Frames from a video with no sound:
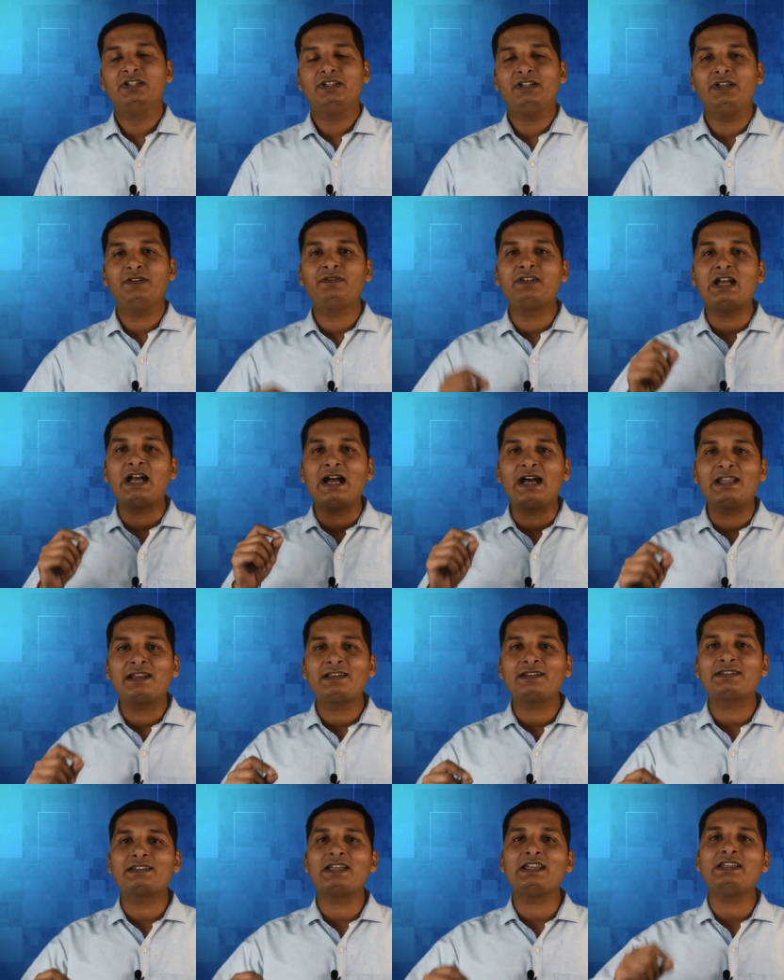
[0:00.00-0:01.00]
If the
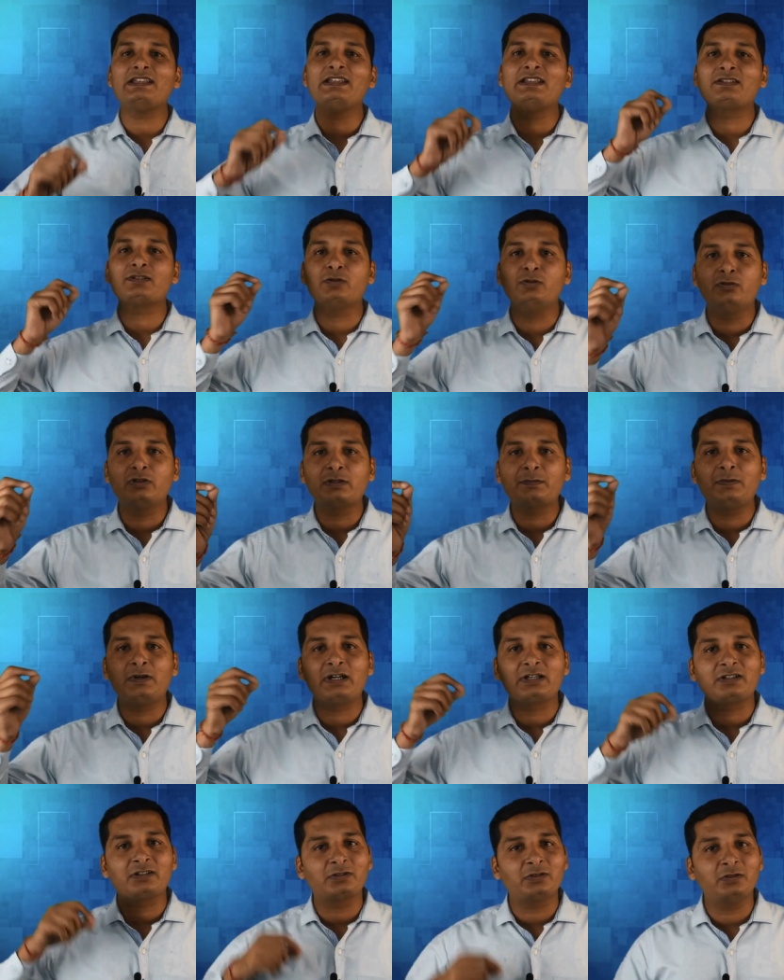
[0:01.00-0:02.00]
RSI is
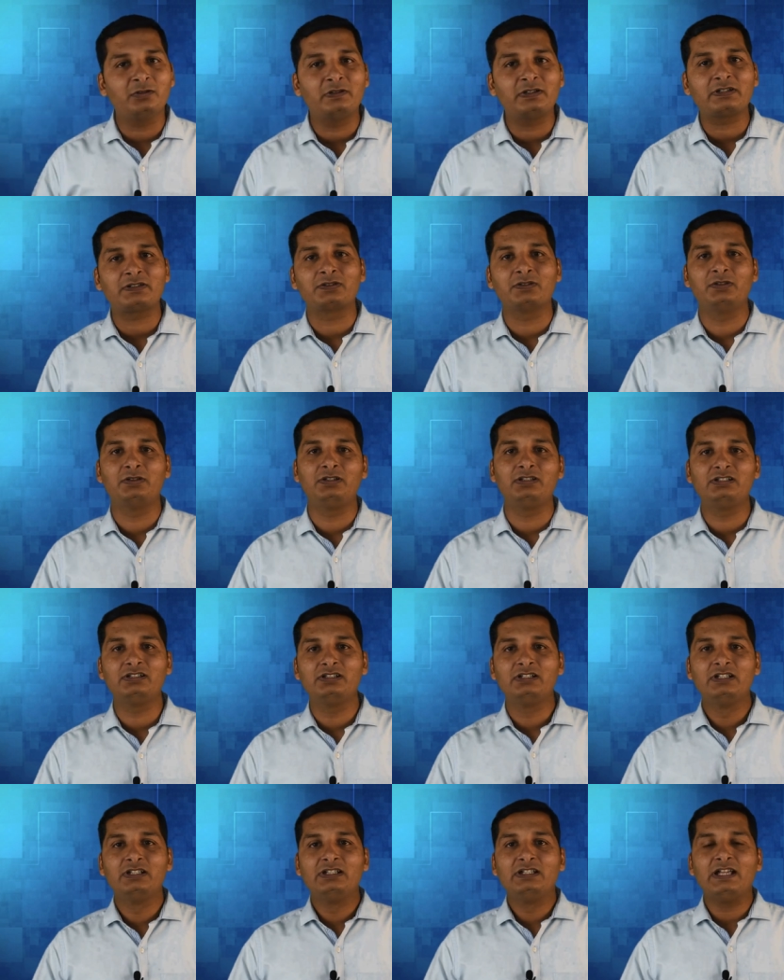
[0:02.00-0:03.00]
overbought or
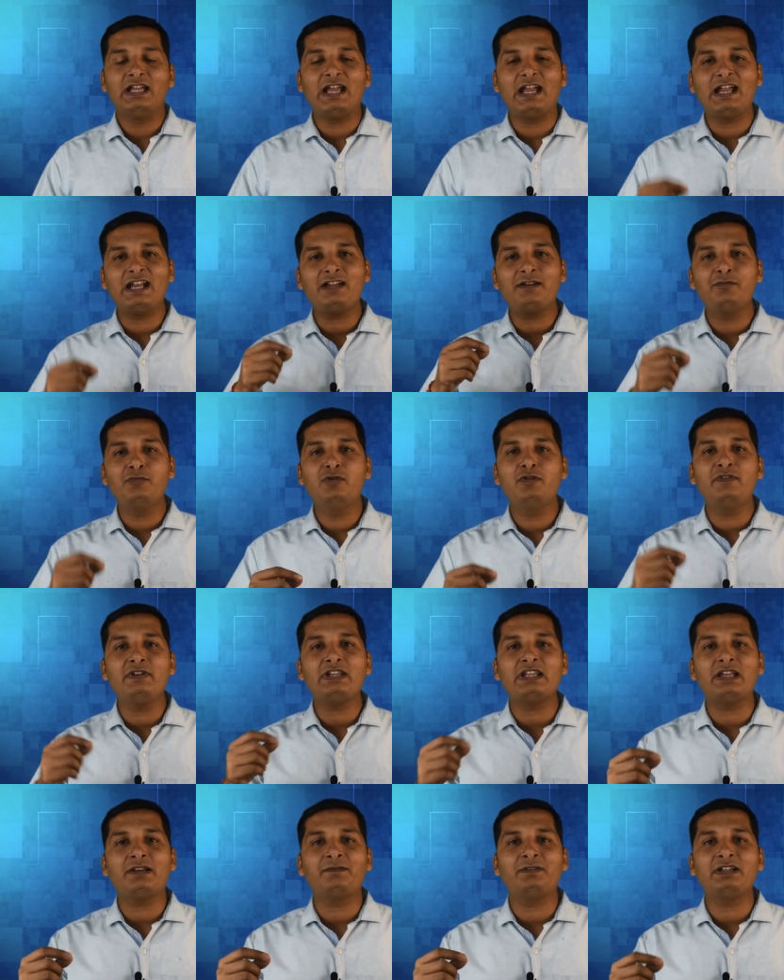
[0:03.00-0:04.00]
oversold and
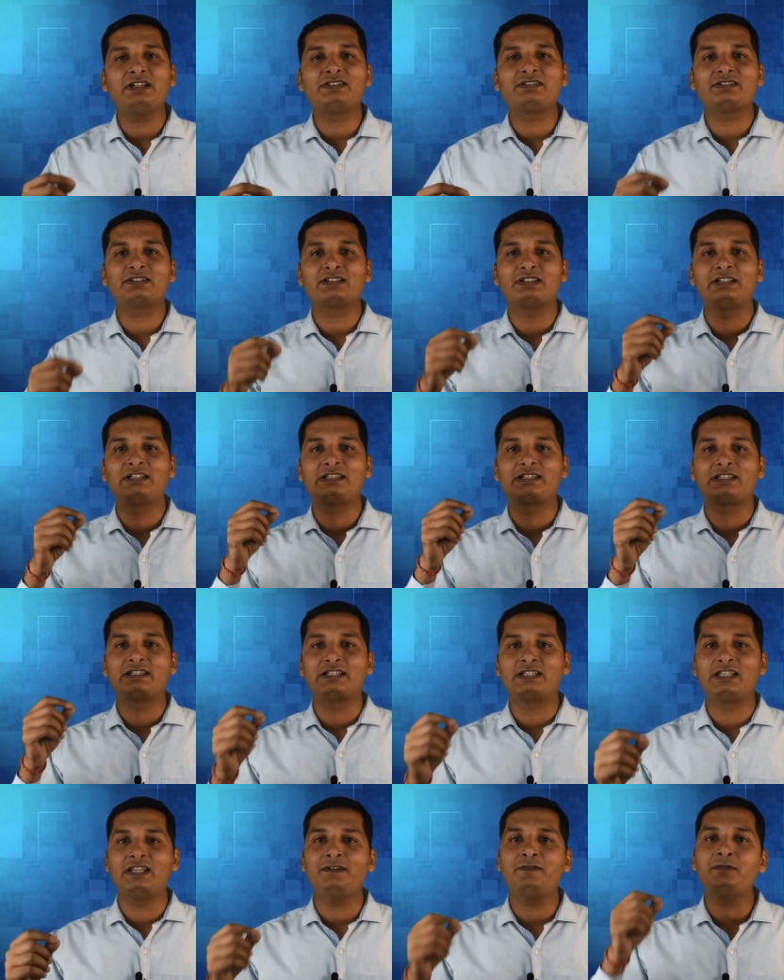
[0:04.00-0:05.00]
moving average
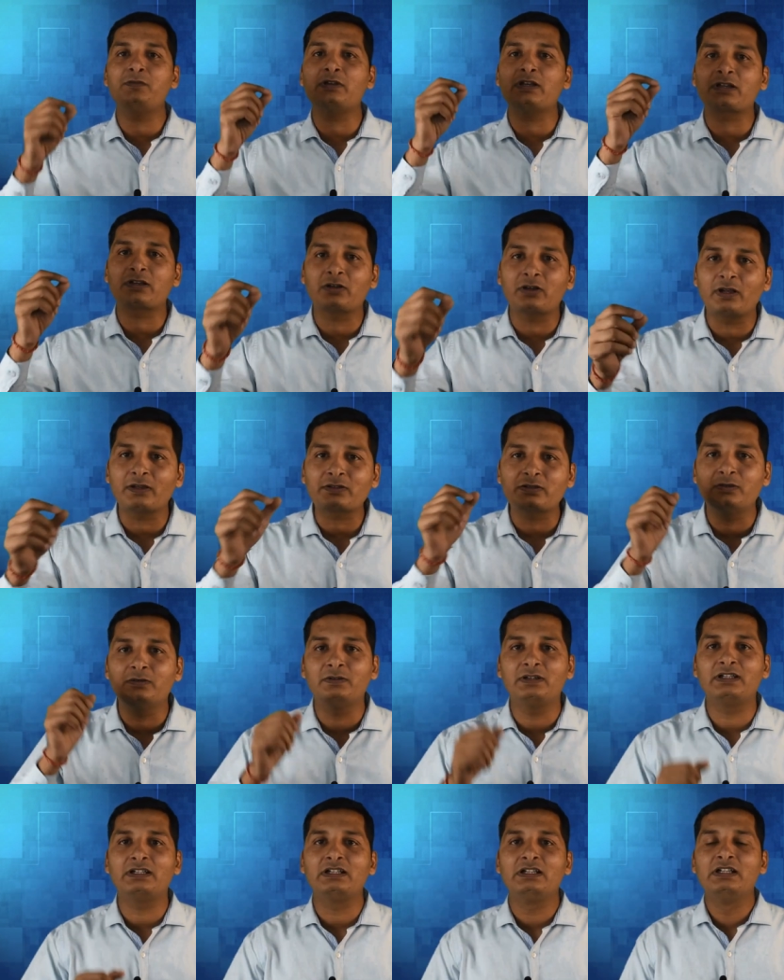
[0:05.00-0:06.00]
give you a
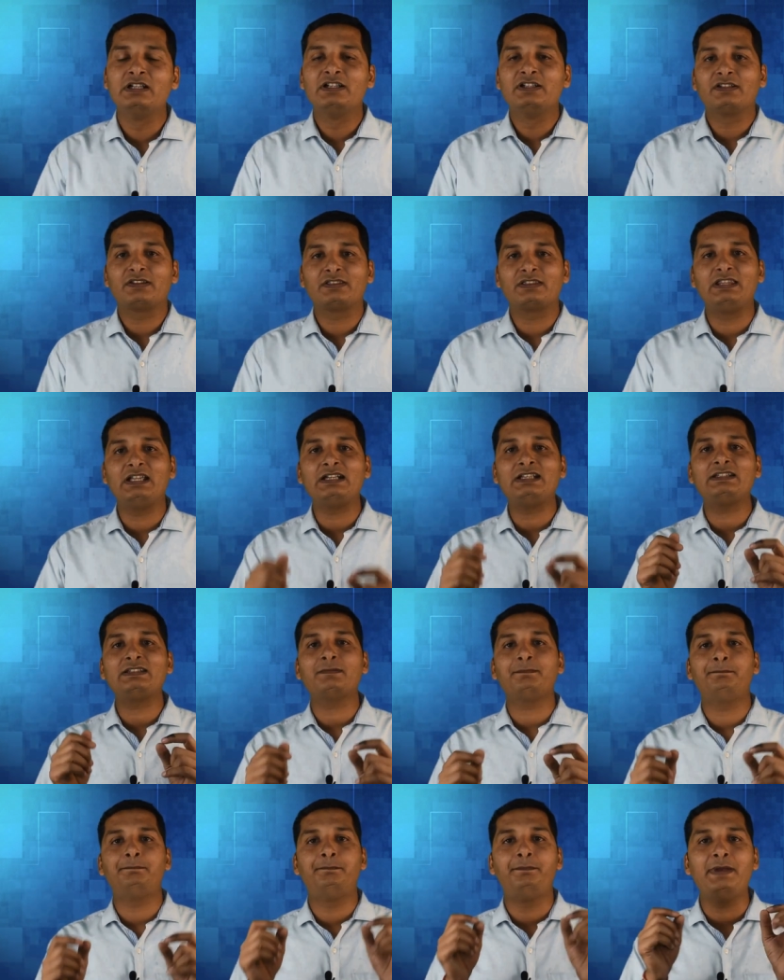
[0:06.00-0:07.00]
crossover, that is
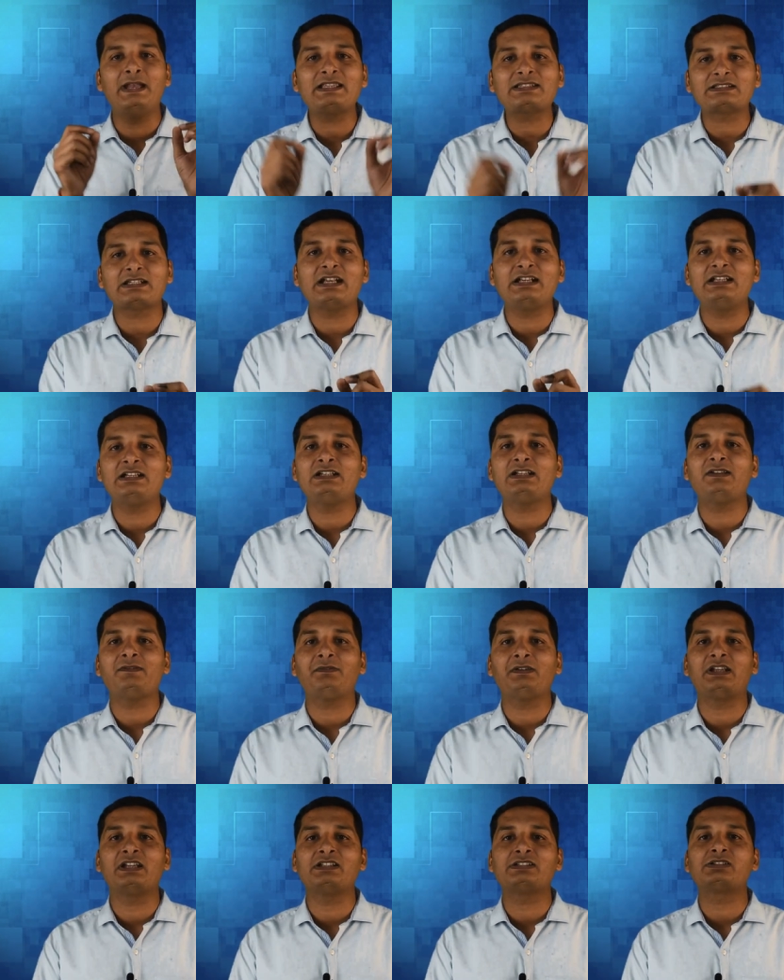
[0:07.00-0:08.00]
the best
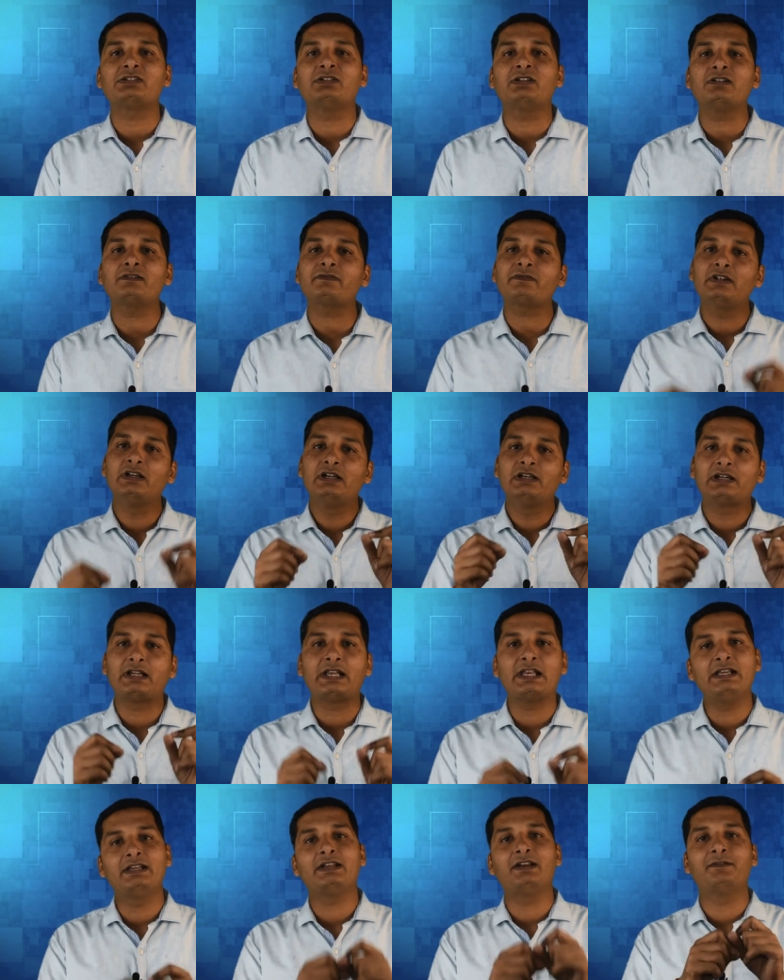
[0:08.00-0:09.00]
identification of
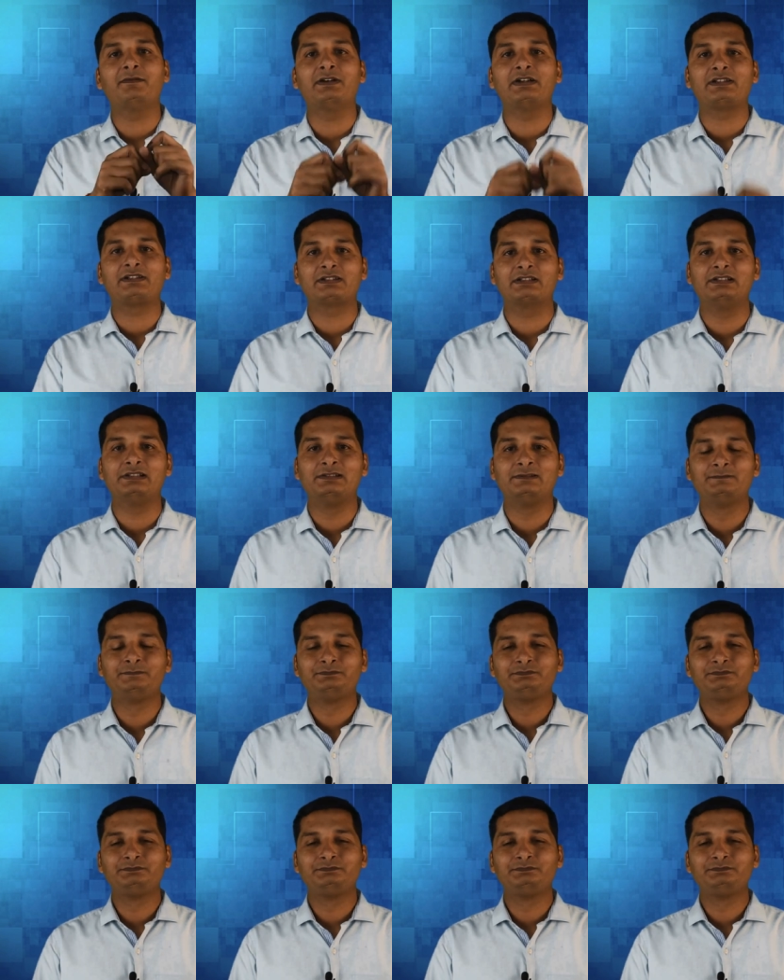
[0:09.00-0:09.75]
trend reversal.